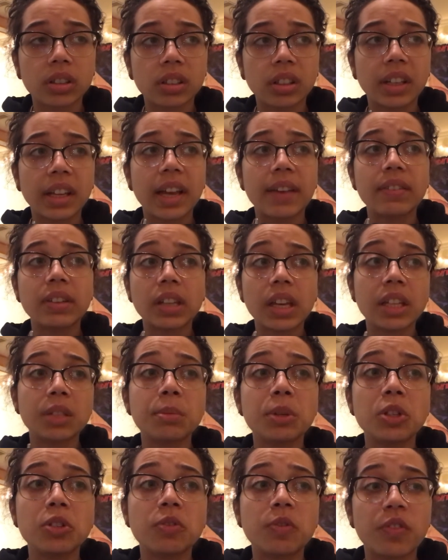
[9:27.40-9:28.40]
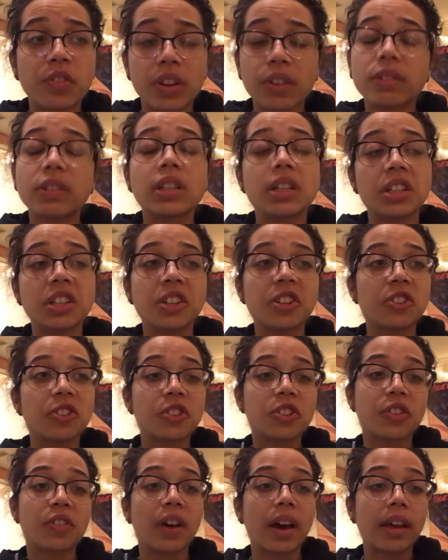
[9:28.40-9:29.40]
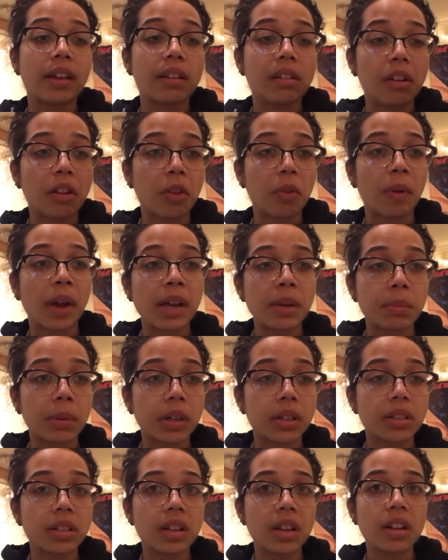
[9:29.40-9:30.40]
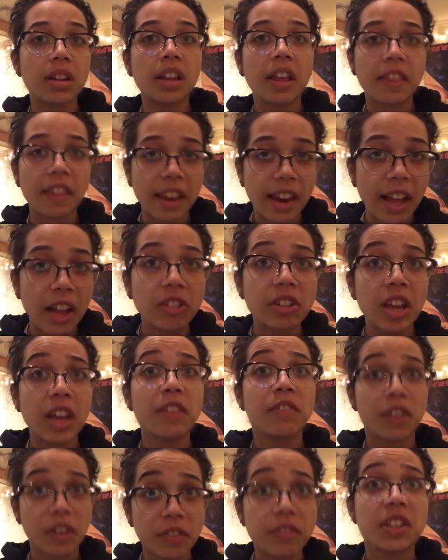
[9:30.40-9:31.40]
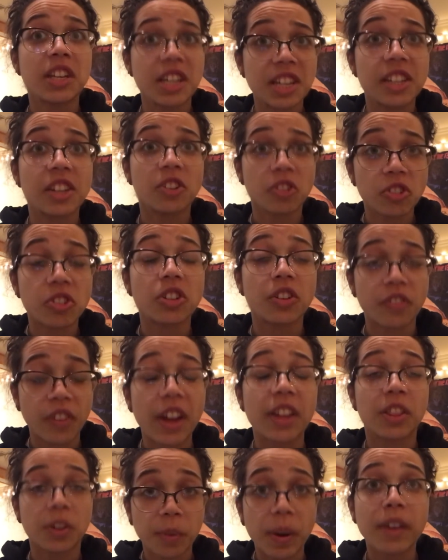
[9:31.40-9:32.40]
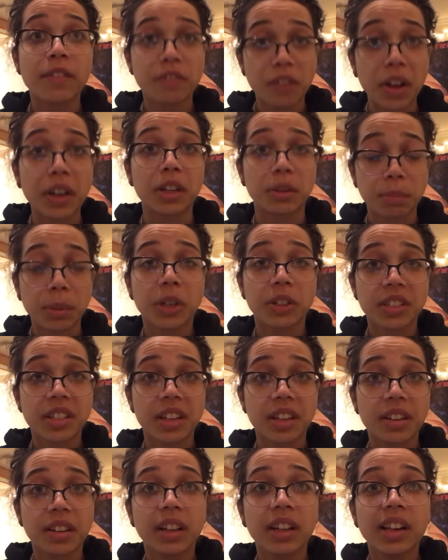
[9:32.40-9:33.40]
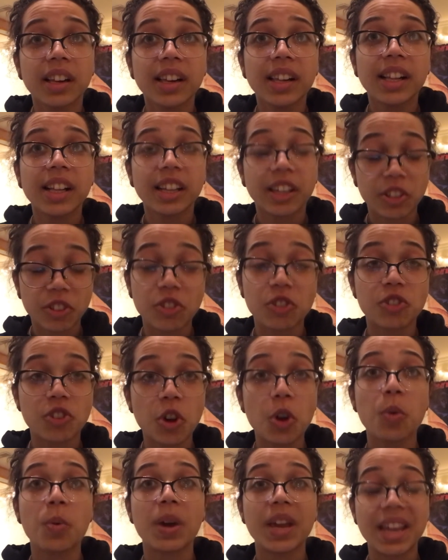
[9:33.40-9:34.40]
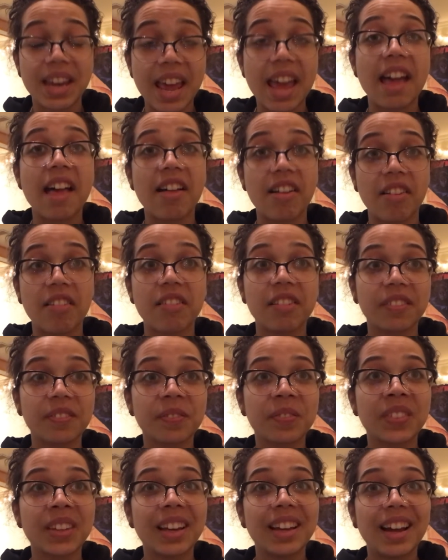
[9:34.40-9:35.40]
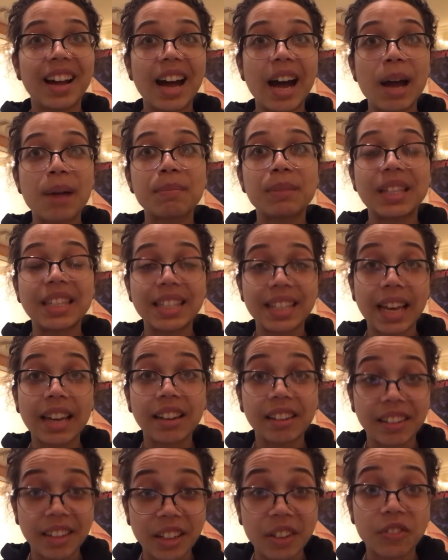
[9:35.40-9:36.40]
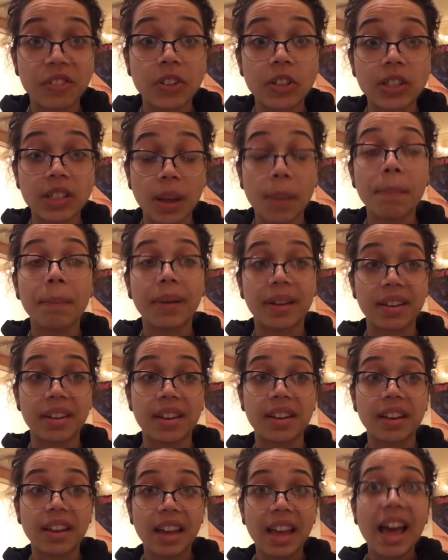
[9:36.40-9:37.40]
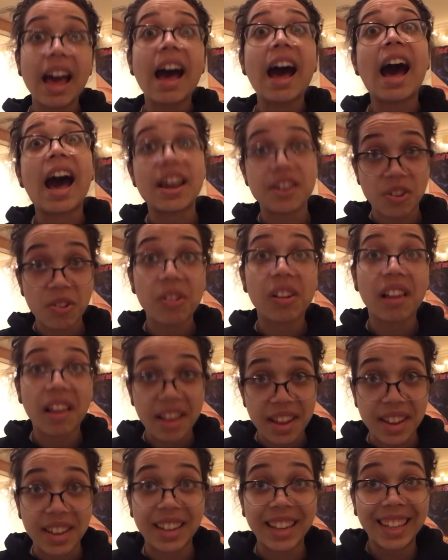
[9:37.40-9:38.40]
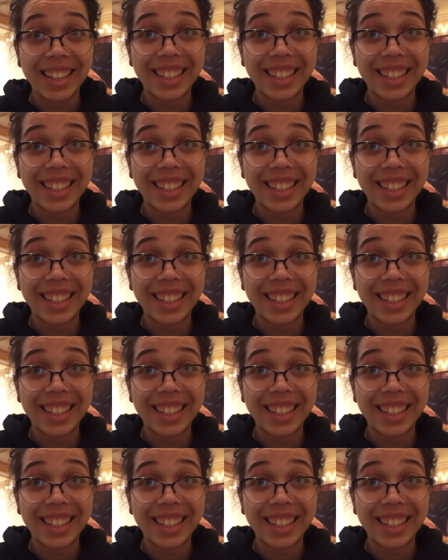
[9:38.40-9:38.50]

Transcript: If it takes me 15 years to find the right person, then I'll take 15 years to find the right fucking person, because there's no way in hell I'm settling for somebody I don't like.